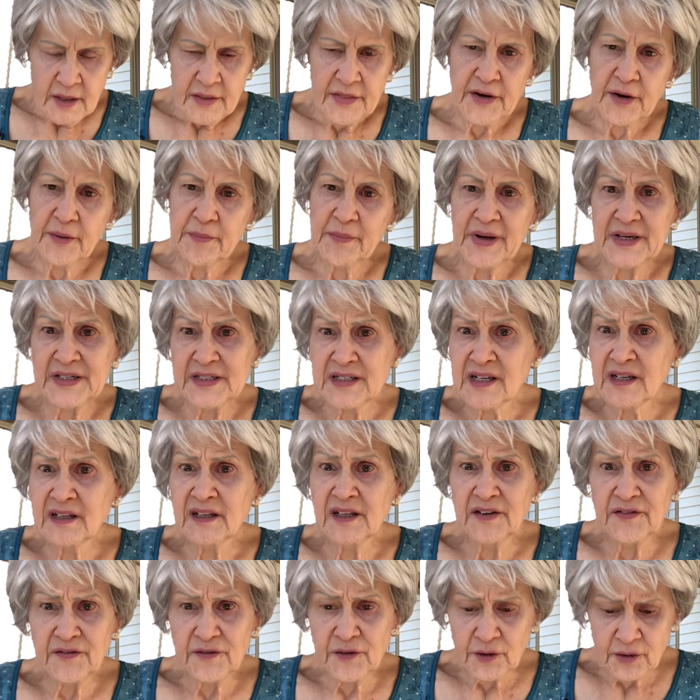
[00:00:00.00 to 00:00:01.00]
they're
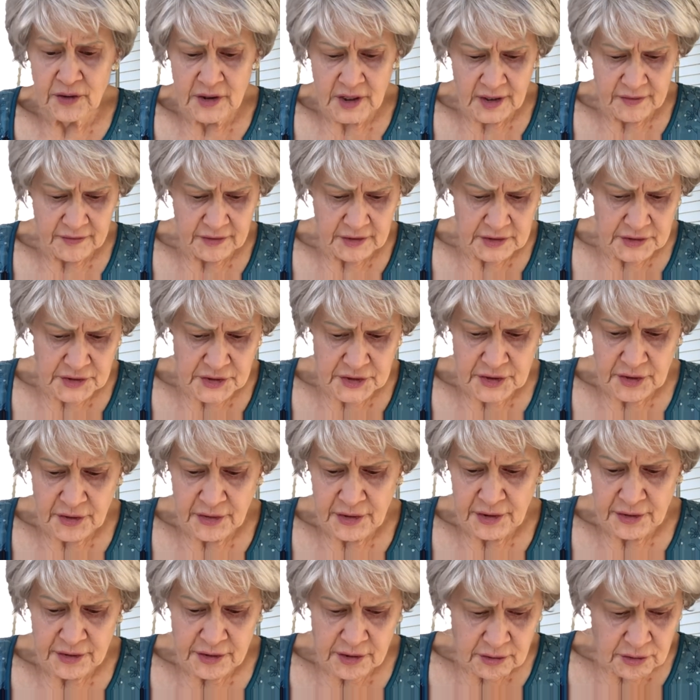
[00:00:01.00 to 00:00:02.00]
basically full coverage, so
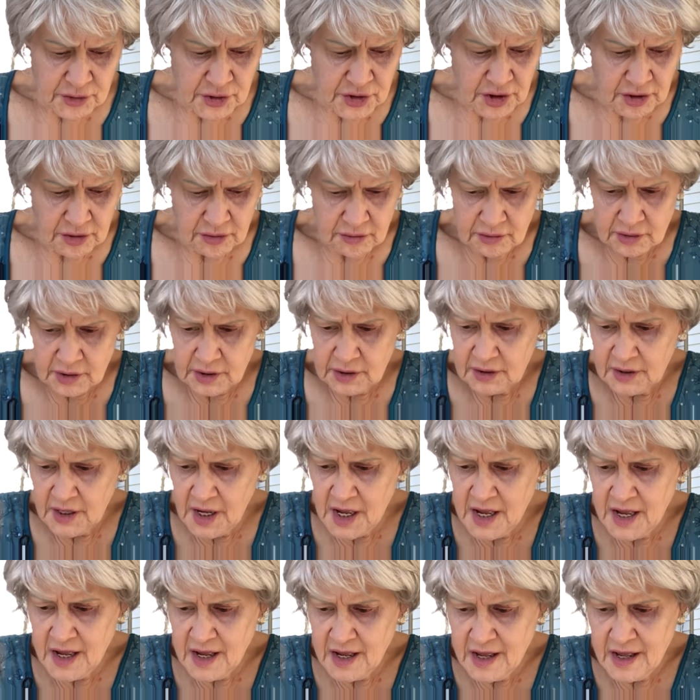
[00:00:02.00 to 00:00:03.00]
they're no joke.
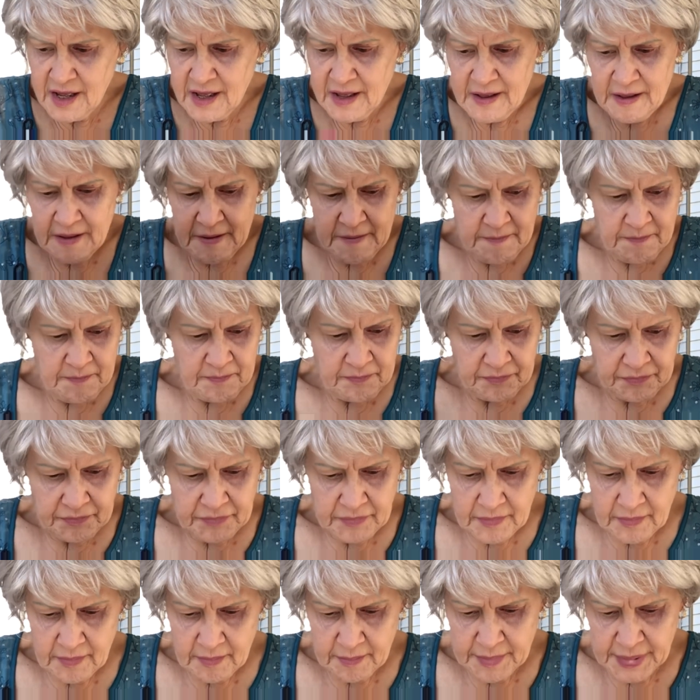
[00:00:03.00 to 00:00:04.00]

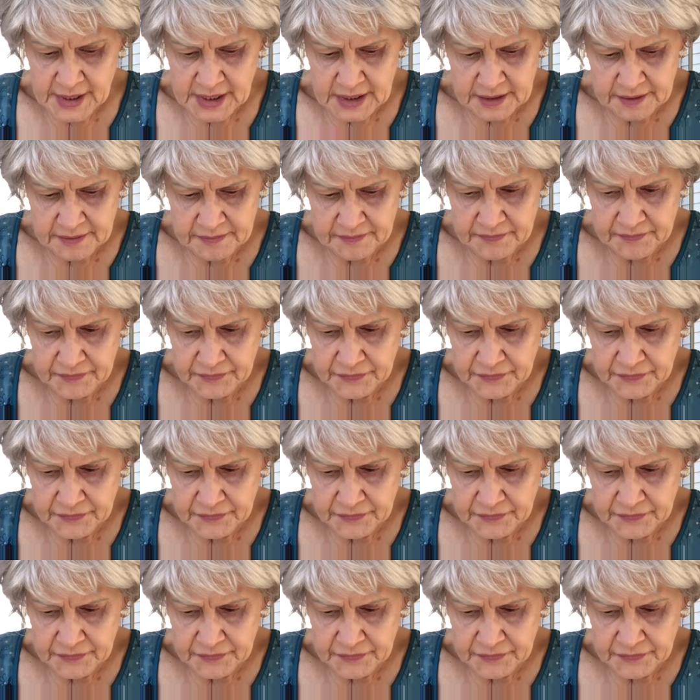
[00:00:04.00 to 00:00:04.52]
But